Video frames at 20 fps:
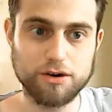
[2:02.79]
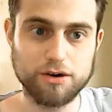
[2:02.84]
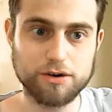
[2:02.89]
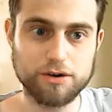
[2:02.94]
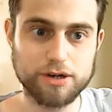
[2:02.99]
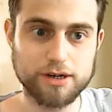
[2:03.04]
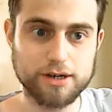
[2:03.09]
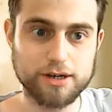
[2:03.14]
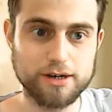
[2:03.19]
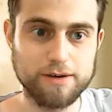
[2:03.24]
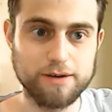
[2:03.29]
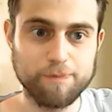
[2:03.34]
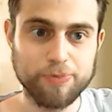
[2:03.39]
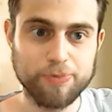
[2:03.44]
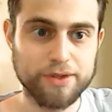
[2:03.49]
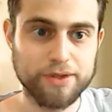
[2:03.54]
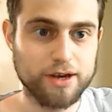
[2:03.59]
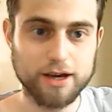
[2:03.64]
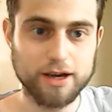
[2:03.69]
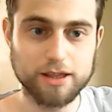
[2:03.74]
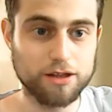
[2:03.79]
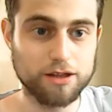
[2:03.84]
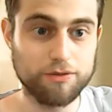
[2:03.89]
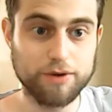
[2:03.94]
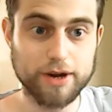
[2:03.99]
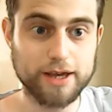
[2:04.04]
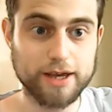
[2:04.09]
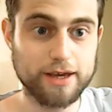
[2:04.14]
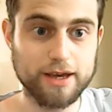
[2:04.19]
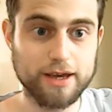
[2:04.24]
talker. In the
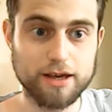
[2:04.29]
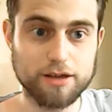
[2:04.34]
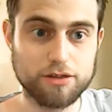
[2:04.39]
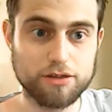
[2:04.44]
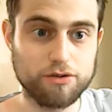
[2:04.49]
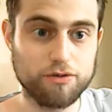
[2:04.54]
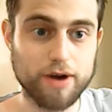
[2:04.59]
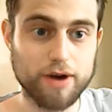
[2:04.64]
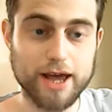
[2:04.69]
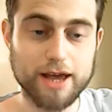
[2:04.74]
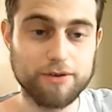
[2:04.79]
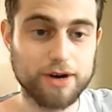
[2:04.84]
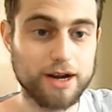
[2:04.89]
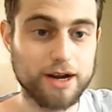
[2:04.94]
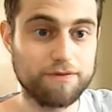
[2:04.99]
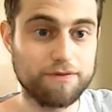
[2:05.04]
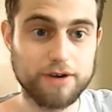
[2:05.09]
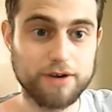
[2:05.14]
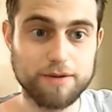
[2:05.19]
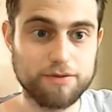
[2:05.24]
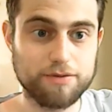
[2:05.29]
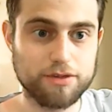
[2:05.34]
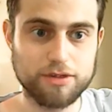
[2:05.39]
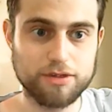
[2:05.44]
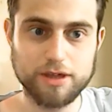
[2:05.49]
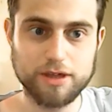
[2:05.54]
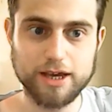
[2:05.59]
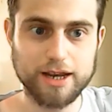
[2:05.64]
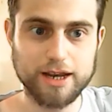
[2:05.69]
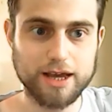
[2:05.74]
ring, he is great. Whenever I've
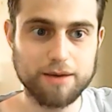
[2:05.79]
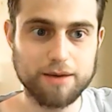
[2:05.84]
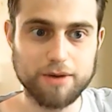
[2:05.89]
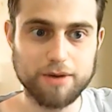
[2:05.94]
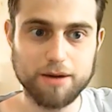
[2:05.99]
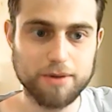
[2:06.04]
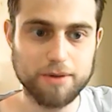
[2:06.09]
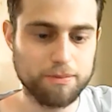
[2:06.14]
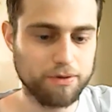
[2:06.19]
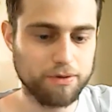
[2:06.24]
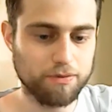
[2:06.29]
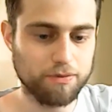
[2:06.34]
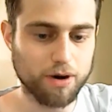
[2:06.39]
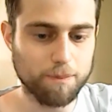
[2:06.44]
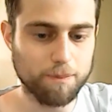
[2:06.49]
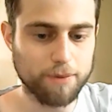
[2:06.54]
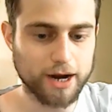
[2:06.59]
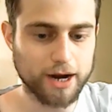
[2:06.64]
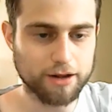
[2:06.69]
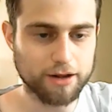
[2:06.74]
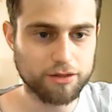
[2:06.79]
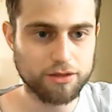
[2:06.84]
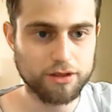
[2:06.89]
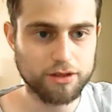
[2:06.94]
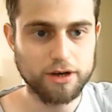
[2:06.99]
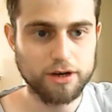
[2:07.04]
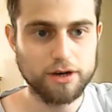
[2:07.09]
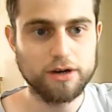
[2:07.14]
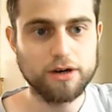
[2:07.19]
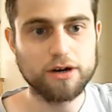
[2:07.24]
seen him, I remember one match
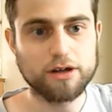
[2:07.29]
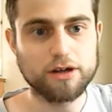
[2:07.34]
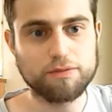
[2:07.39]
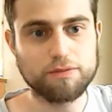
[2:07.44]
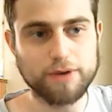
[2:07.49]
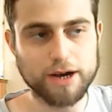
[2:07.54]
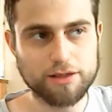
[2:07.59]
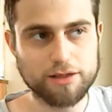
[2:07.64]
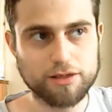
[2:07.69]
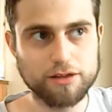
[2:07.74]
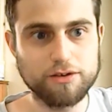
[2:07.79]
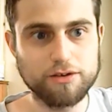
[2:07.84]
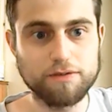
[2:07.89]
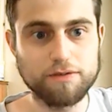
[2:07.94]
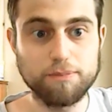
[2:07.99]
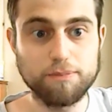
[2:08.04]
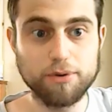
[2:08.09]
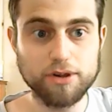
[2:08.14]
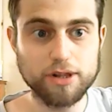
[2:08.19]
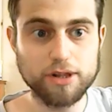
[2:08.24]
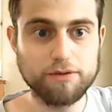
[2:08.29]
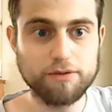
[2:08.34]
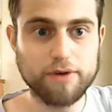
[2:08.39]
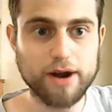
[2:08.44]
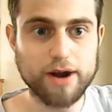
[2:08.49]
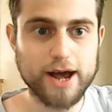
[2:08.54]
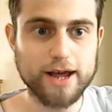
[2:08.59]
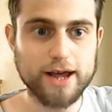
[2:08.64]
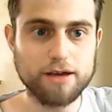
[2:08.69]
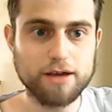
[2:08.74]
especially with Bully
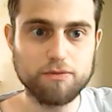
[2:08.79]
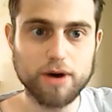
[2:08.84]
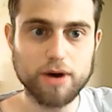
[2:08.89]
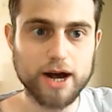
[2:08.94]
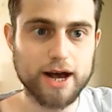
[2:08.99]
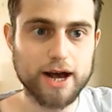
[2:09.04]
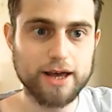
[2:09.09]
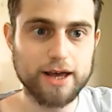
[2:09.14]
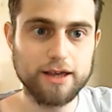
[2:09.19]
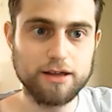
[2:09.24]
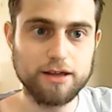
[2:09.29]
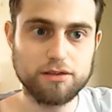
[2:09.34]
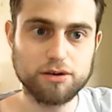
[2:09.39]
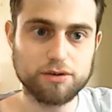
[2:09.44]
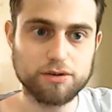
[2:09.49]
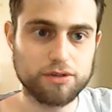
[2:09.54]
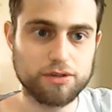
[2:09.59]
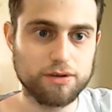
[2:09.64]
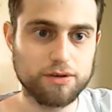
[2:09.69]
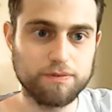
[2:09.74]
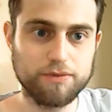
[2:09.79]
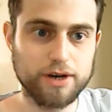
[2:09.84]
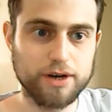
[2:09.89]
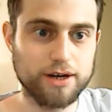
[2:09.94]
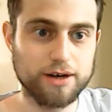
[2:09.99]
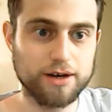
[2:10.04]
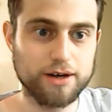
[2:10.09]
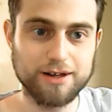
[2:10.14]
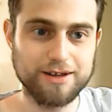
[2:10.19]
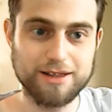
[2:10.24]
Ray, where he took some
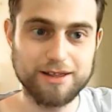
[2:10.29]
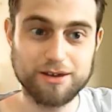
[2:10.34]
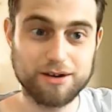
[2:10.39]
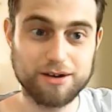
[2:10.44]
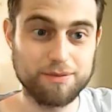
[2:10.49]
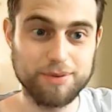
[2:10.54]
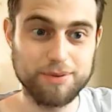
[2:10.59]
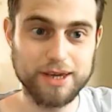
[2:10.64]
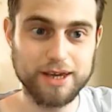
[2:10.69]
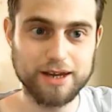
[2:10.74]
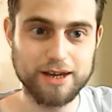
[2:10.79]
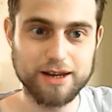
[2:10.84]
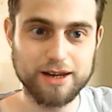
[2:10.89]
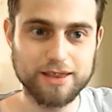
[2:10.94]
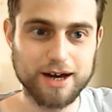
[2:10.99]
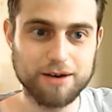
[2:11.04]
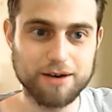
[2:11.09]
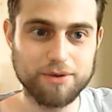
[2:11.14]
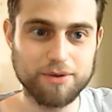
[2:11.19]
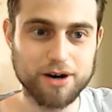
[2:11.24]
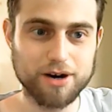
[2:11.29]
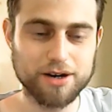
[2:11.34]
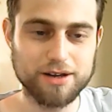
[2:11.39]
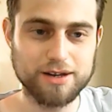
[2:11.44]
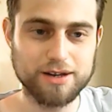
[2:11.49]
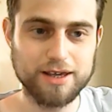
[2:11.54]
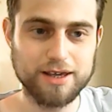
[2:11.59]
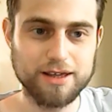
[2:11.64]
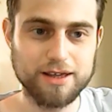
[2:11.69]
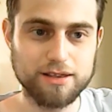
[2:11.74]
real, he took a beating in that one,
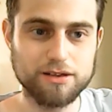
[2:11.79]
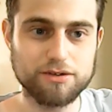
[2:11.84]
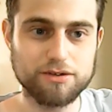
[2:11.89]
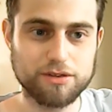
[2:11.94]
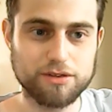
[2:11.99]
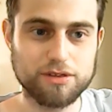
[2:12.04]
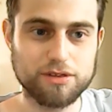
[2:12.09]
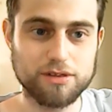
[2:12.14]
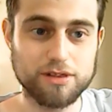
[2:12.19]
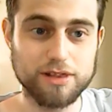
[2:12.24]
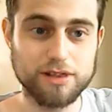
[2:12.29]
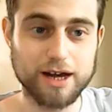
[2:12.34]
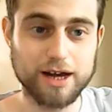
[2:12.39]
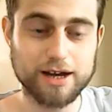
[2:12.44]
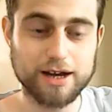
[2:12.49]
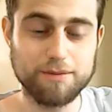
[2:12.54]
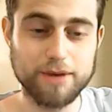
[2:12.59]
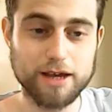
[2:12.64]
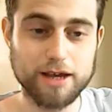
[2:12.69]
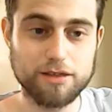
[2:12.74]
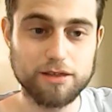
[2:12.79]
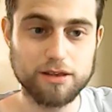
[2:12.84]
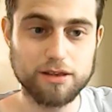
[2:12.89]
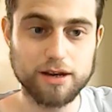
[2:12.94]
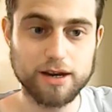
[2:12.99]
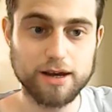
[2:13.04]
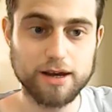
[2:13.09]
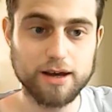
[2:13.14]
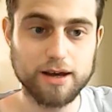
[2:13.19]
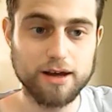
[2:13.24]
and he looked like amazing
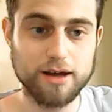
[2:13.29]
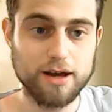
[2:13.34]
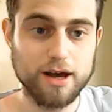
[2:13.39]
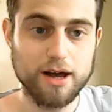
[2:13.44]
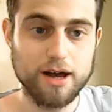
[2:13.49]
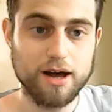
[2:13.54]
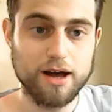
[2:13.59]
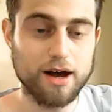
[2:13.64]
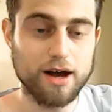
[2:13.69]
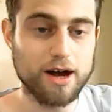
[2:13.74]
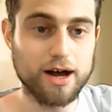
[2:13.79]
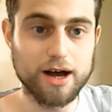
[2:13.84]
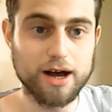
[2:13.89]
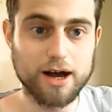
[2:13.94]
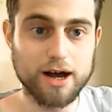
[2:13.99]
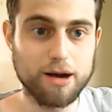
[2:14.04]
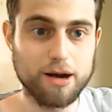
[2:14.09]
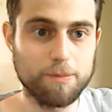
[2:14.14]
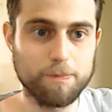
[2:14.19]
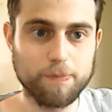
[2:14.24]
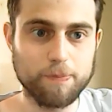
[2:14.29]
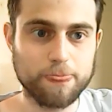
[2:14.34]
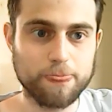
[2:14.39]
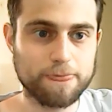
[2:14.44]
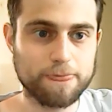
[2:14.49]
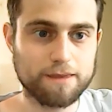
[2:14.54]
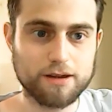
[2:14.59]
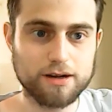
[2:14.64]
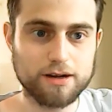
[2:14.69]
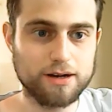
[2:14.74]
in it. Um,
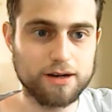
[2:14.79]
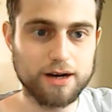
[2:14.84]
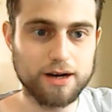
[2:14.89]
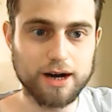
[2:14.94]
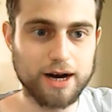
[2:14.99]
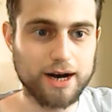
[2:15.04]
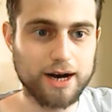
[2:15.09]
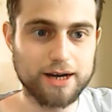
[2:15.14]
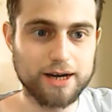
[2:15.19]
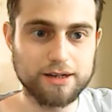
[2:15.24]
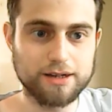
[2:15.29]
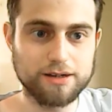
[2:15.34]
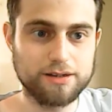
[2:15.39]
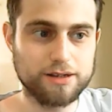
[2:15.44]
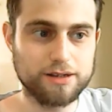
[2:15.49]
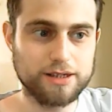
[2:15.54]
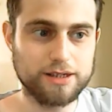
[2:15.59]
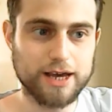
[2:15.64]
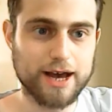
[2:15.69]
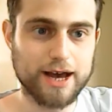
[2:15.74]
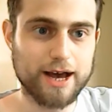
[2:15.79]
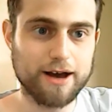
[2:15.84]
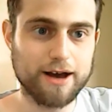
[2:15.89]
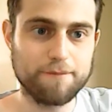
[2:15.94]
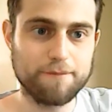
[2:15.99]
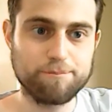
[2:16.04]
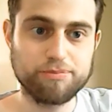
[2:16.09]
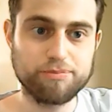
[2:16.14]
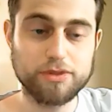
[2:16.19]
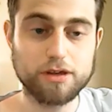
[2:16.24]
and
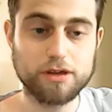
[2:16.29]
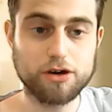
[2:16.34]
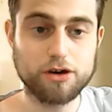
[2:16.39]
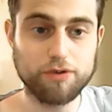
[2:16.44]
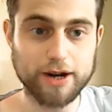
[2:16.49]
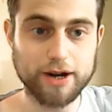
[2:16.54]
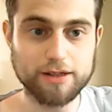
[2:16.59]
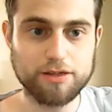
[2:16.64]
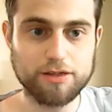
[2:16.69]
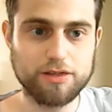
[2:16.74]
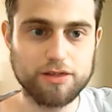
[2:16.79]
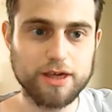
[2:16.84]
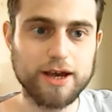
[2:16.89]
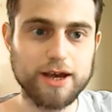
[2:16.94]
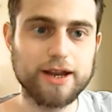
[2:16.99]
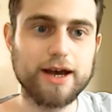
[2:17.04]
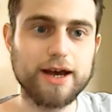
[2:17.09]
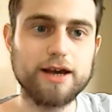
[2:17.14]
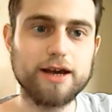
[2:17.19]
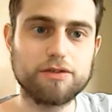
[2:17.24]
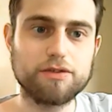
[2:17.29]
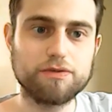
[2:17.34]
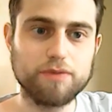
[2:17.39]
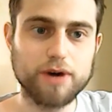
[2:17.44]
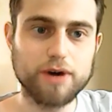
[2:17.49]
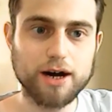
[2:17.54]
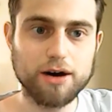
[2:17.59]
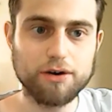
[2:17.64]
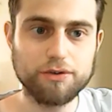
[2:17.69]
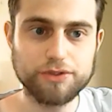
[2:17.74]
yeah, credit to TNA as
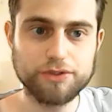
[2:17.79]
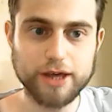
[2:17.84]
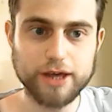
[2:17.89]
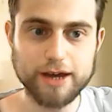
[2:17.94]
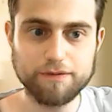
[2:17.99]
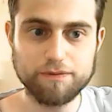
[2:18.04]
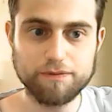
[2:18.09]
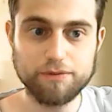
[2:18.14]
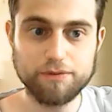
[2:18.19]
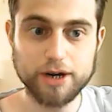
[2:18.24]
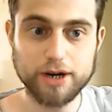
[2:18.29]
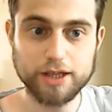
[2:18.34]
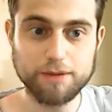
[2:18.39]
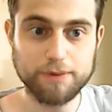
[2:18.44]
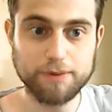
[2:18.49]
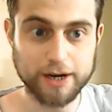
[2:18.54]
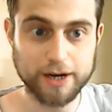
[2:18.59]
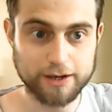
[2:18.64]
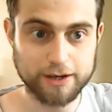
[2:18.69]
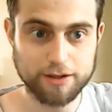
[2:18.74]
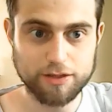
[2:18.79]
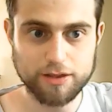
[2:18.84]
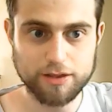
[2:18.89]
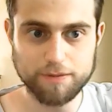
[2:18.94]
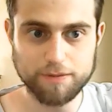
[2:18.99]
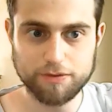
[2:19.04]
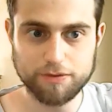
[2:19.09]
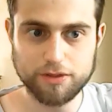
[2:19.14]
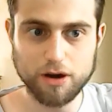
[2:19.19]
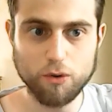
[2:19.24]
well. They have really packaged
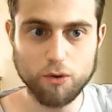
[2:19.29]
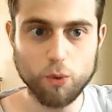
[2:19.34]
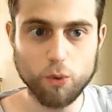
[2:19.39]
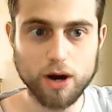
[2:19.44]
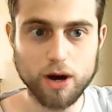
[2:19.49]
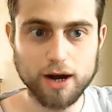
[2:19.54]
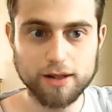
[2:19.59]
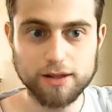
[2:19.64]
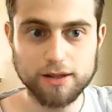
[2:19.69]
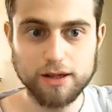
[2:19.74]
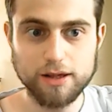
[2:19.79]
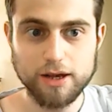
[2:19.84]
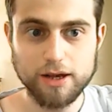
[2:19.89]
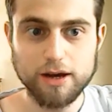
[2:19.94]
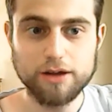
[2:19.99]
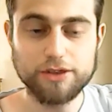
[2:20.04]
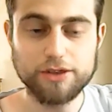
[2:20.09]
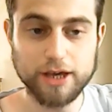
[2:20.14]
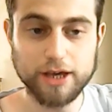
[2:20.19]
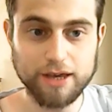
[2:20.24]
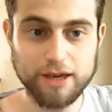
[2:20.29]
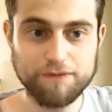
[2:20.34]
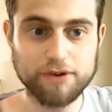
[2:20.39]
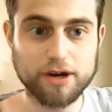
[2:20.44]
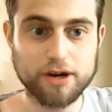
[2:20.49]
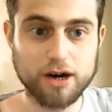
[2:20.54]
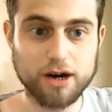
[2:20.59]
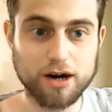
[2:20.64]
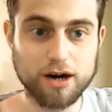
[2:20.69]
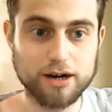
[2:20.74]
him so well. The
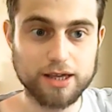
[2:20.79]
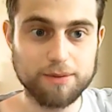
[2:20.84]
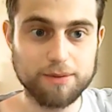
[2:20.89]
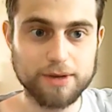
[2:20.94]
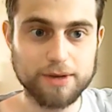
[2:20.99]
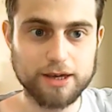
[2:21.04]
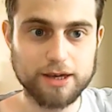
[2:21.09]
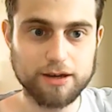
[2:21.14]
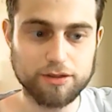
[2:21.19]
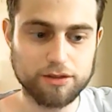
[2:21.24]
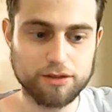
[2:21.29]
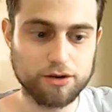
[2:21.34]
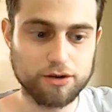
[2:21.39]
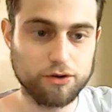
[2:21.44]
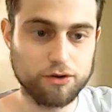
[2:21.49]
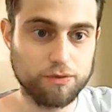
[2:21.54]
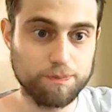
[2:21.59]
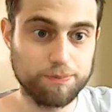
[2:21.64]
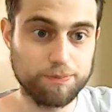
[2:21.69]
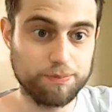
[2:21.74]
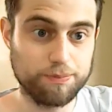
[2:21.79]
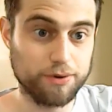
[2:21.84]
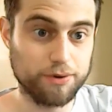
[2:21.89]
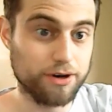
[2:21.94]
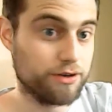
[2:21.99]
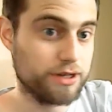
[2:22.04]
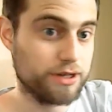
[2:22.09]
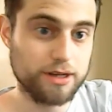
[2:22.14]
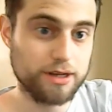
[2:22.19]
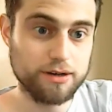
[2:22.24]
Ethan Carter gimmick is
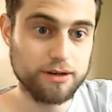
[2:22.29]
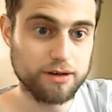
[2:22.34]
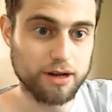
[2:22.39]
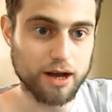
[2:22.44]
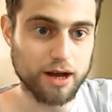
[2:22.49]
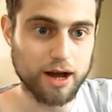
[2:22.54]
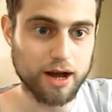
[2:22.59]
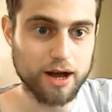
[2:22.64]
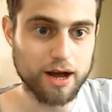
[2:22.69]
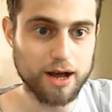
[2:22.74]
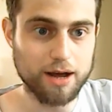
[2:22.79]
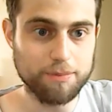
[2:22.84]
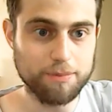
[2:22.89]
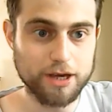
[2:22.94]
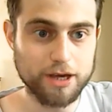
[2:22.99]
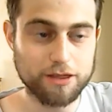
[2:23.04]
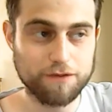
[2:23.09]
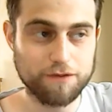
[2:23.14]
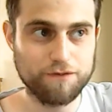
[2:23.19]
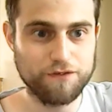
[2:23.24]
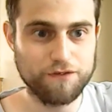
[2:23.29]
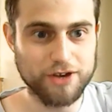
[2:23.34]
brilliant. Um, his